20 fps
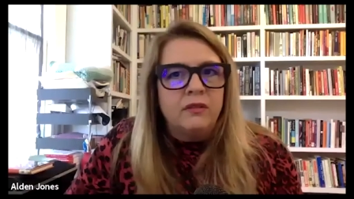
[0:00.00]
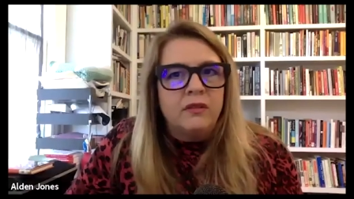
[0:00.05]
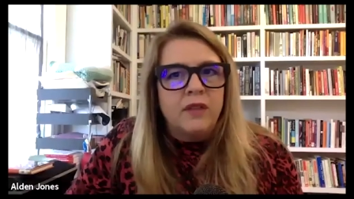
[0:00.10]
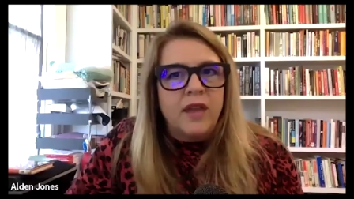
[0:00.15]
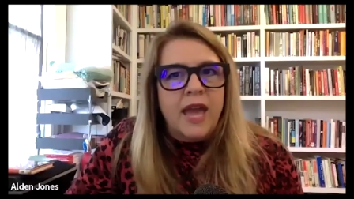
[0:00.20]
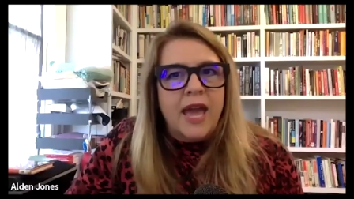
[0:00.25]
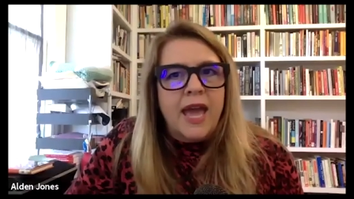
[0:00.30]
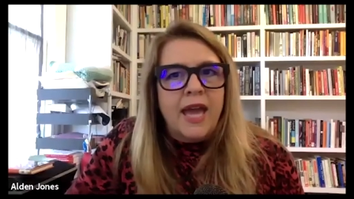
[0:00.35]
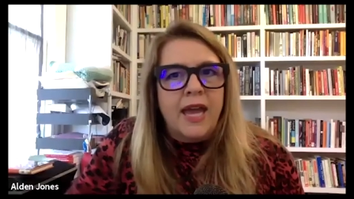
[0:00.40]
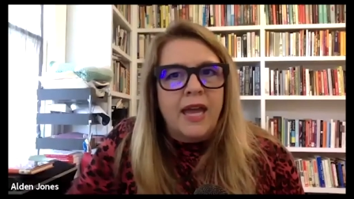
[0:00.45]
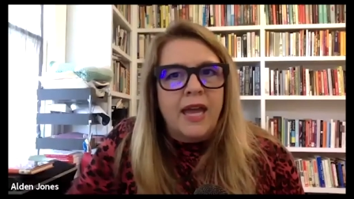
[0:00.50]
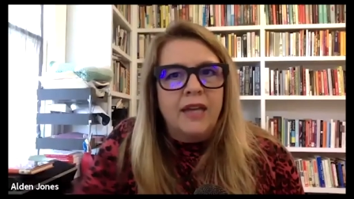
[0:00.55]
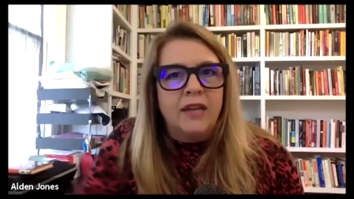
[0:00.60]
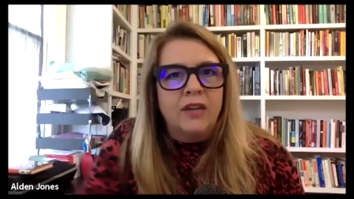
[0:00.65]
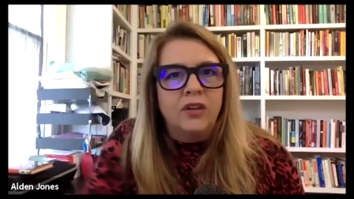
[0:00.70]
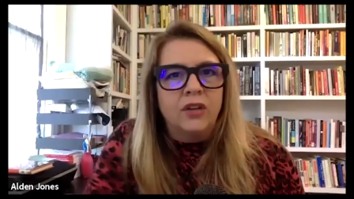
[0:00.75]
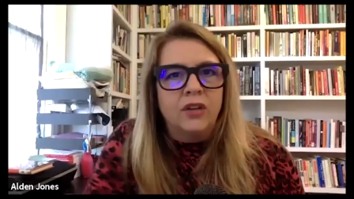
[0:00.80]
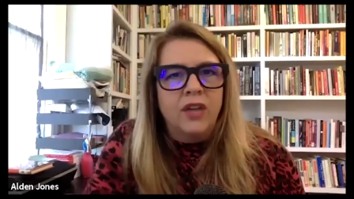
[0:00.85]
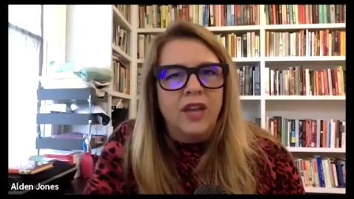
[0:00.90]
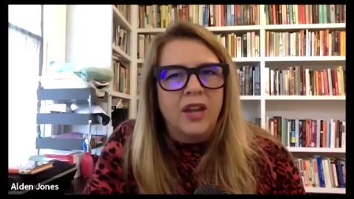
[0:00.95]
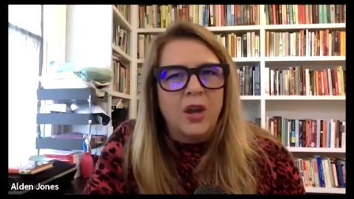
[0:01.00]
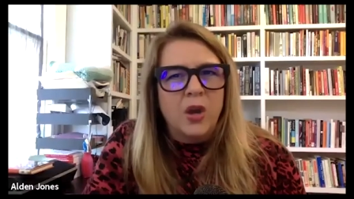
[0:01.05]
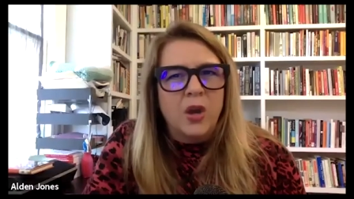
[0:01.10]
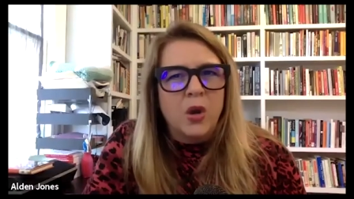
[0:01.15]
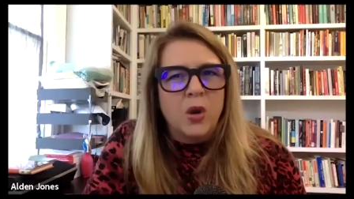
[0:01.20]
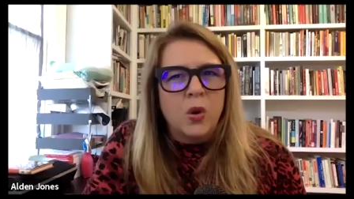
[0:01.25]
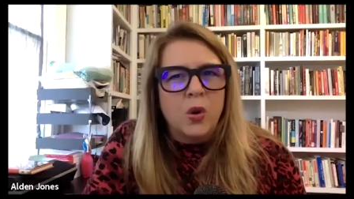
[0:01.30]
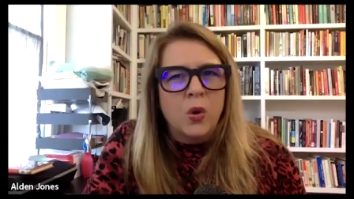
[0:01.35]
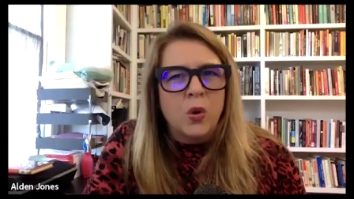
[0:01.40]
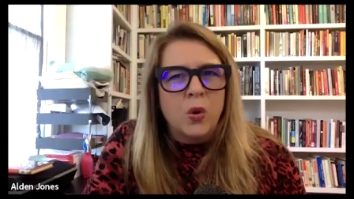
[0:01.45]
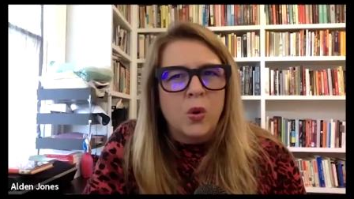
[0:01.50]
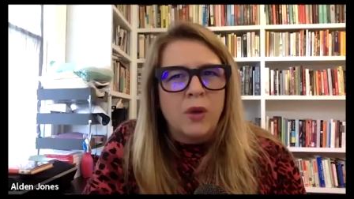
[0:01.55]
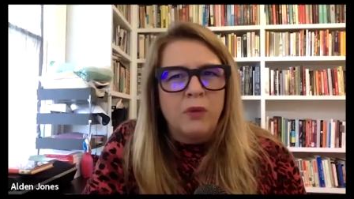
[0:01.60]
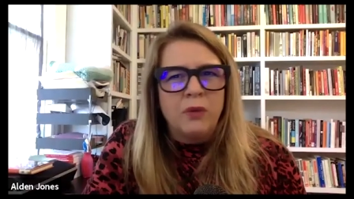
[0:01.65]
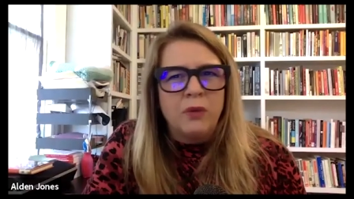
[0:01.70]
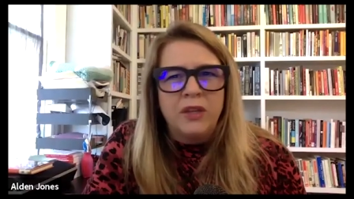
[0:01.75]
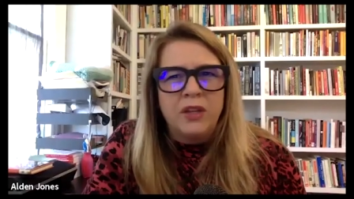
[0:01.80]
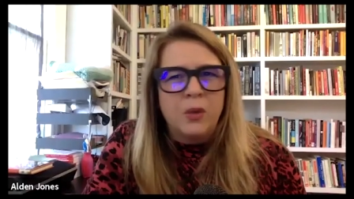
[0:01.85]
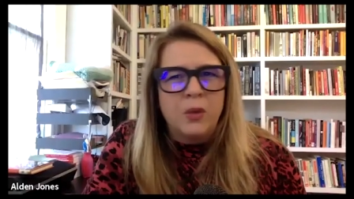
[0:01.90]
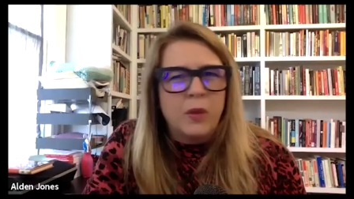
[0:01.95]
and you're like oh i
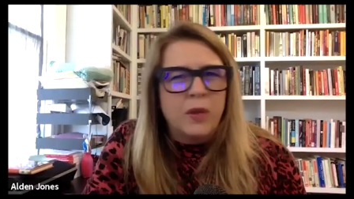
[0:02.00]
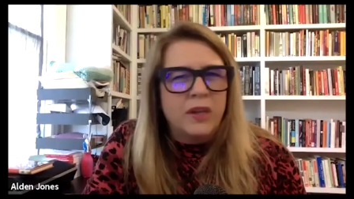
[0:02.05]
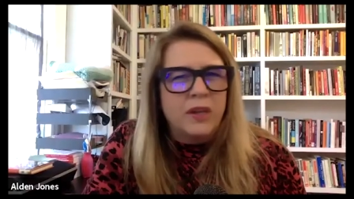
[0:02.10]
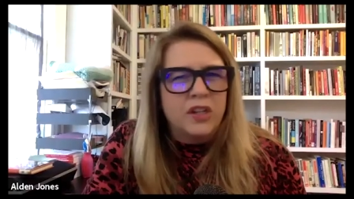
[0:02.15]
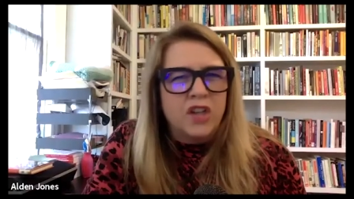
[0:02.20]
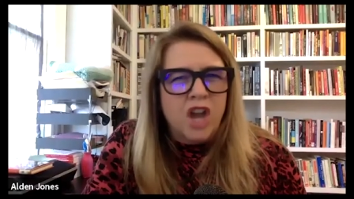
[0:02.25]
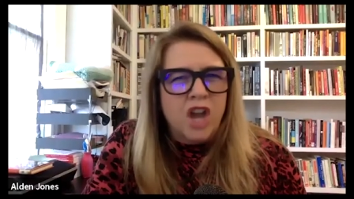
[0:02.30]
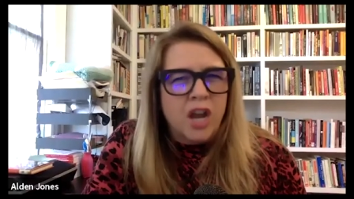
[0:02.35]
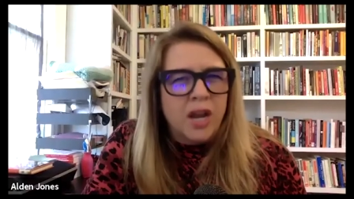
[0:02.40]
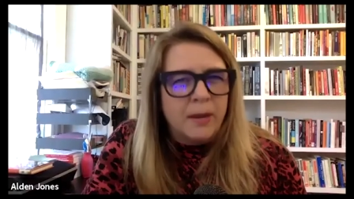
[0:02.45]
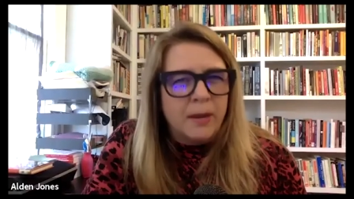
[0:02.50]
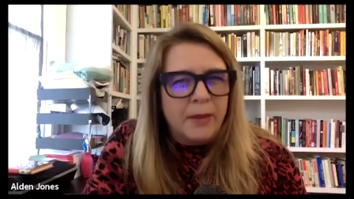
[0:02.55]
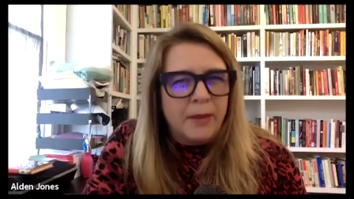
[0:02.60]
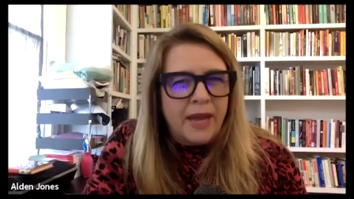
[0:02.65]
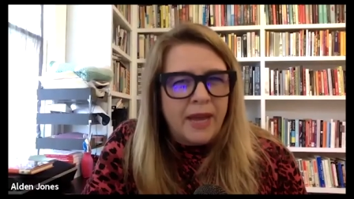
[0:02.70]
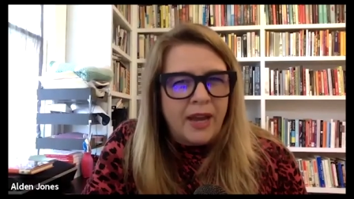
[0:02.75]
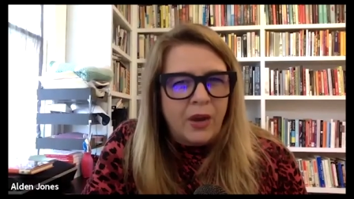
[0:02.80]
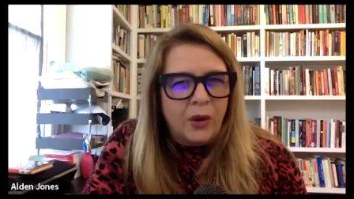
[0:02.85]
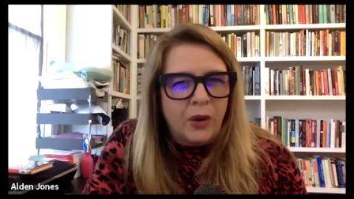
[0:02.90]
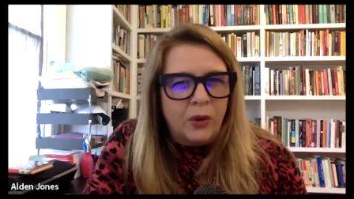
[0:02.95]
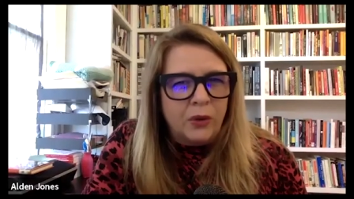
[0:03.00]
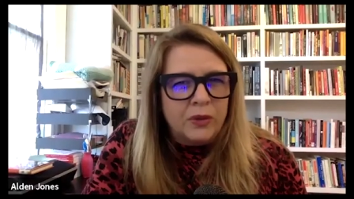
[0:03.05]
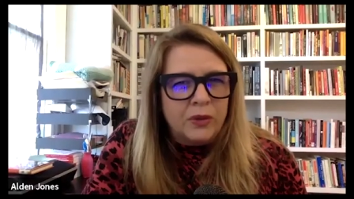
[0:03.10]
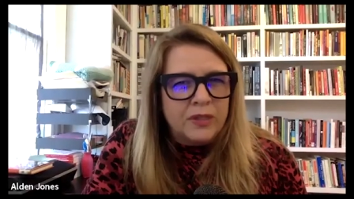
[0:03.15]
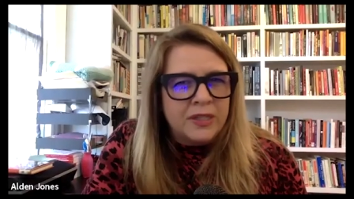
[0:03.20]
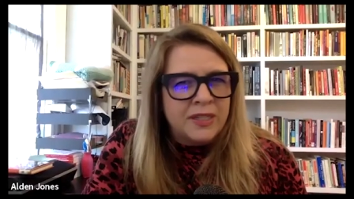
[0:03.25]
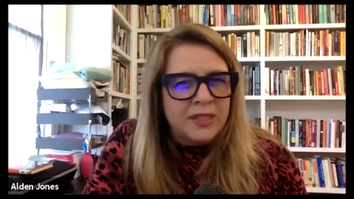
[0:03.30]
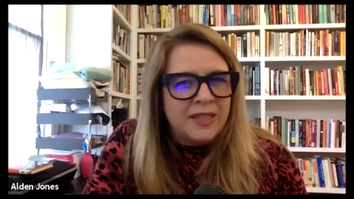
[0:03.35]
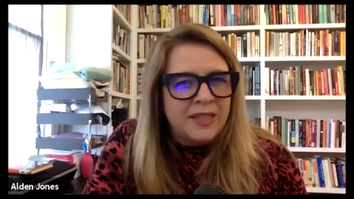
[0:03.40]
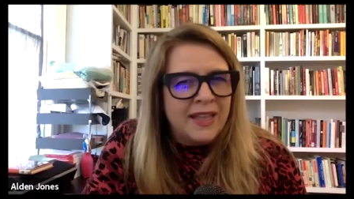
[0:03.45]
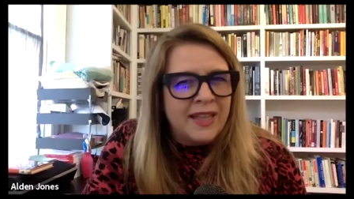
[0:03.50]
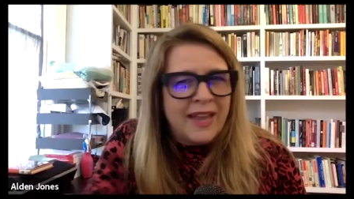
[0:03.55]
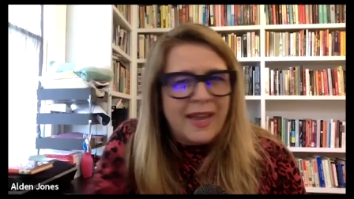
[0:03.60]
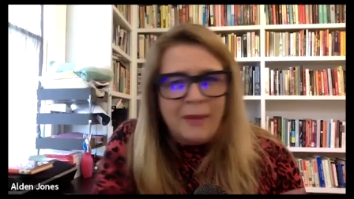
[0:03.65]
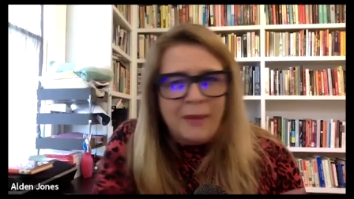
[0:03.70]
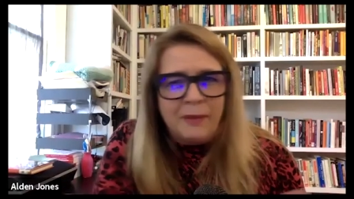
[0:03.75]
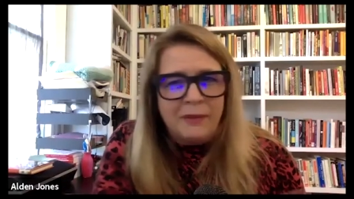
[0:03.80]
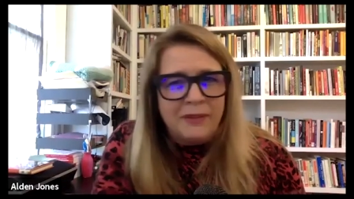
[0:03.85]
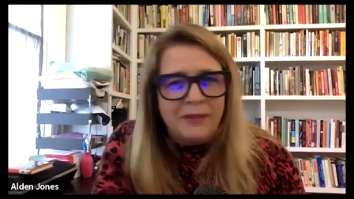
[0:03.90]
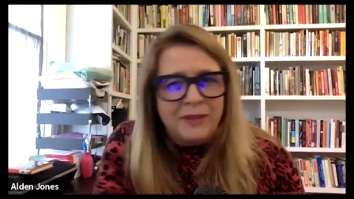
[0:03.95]
really don't want to talk about
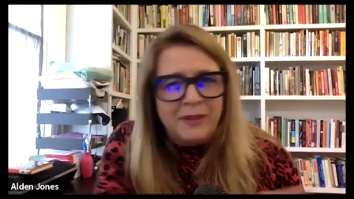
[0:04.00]
that